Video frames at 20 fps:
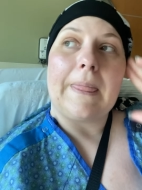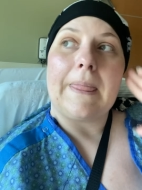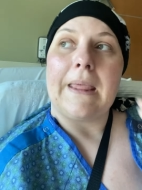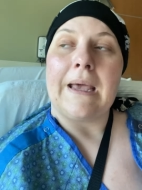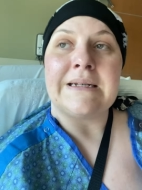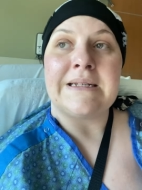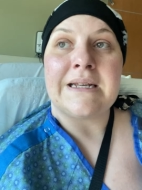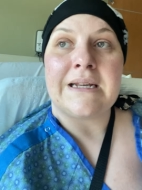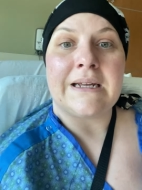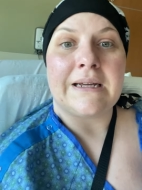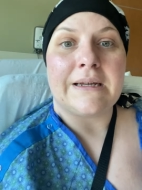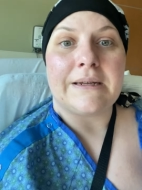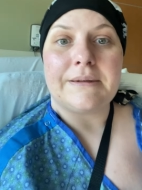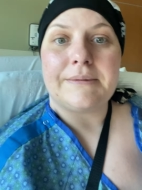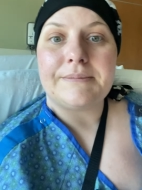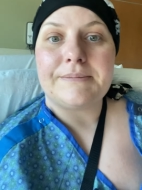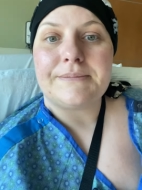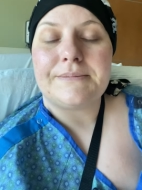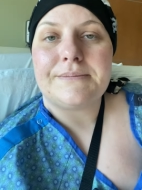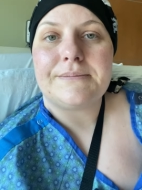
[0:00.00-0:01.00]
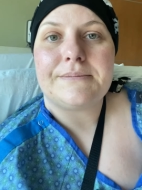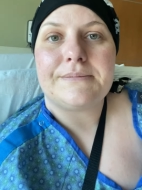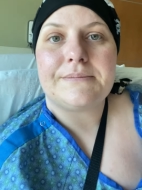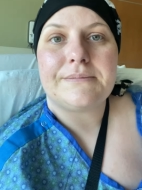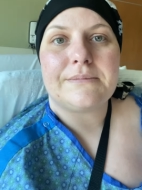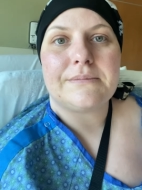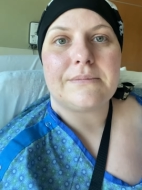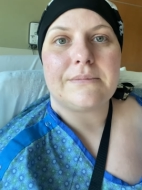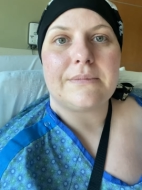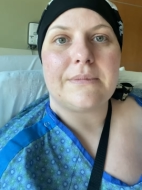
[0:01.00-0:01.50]
I did it
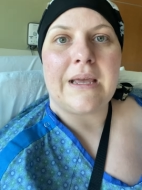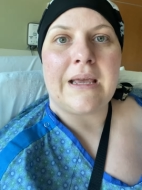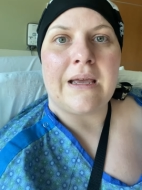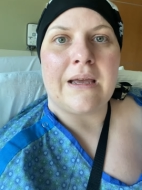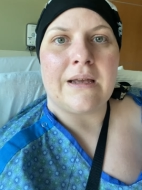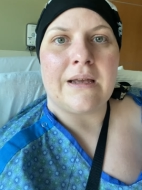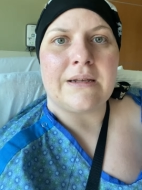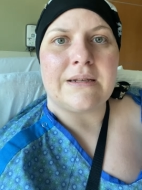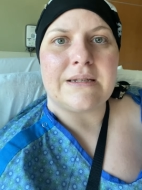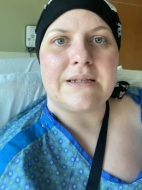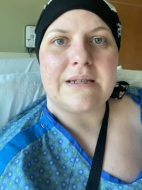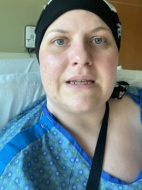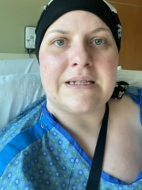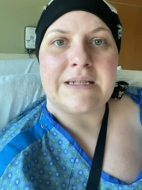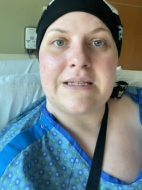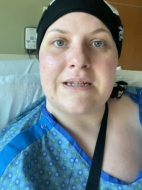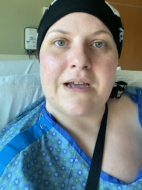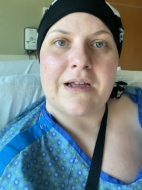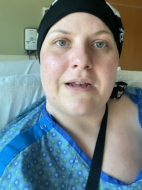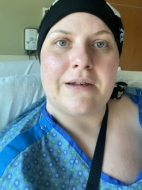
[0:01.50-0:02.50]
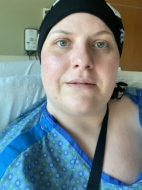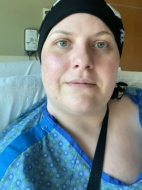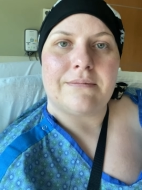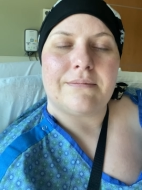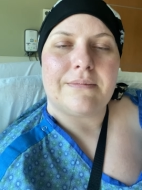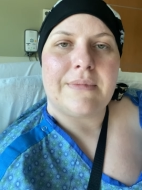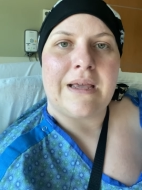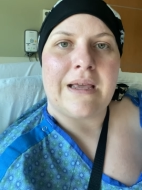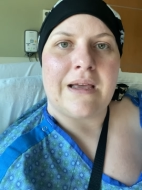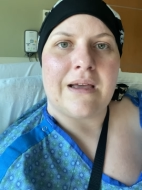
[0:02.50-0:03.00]
and it's done.
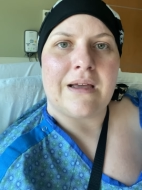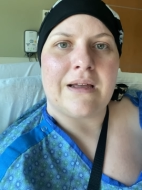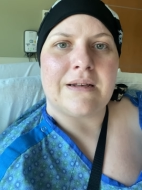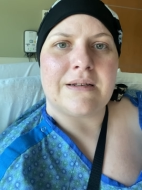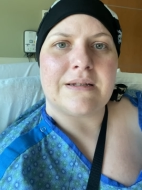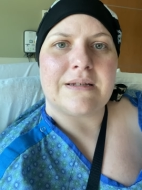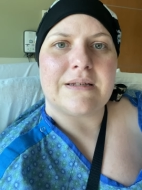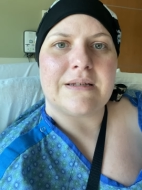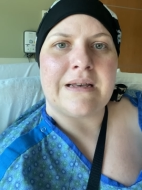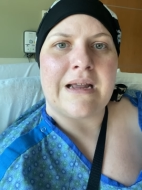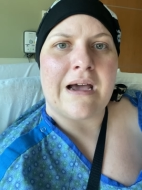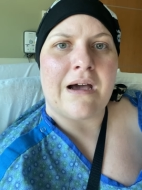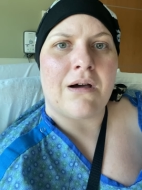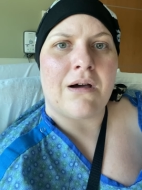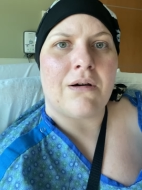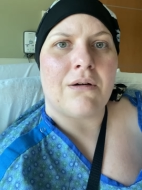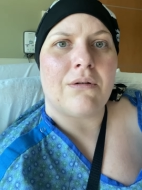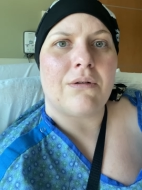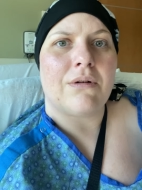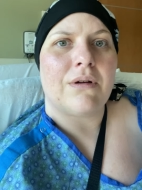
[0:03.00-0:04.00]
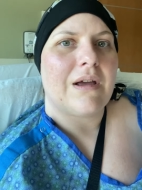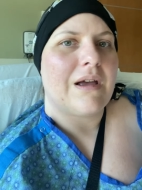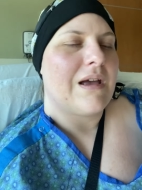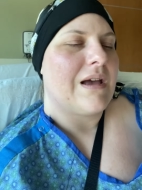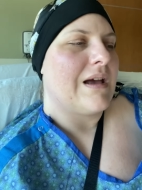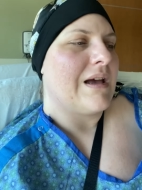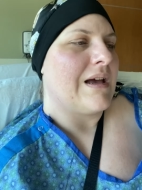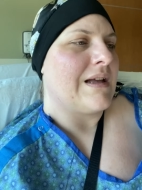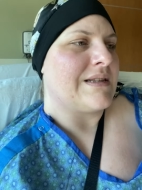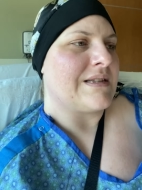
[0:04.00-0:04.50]
And now
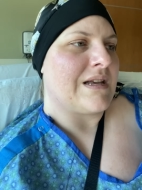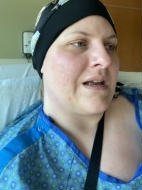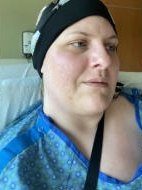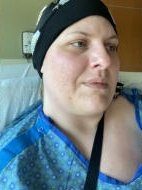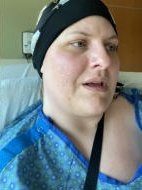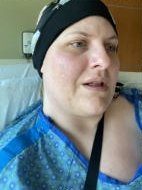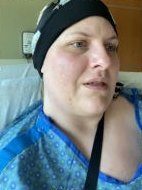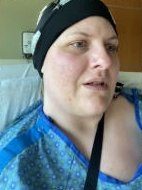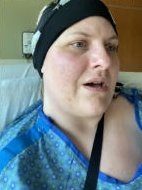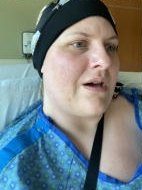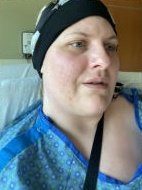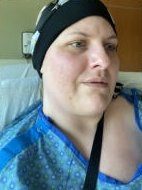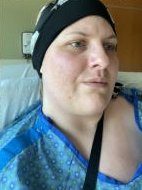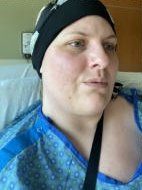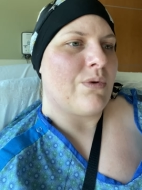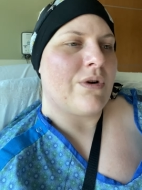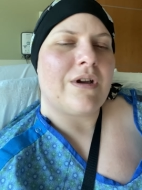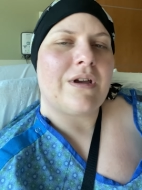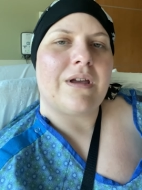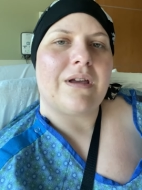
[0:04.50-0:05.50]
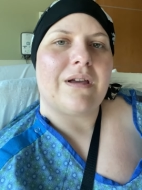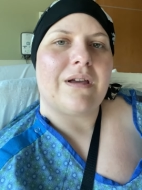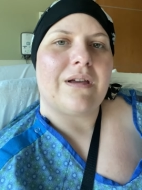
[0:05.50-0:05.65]
it's going to be a lot of work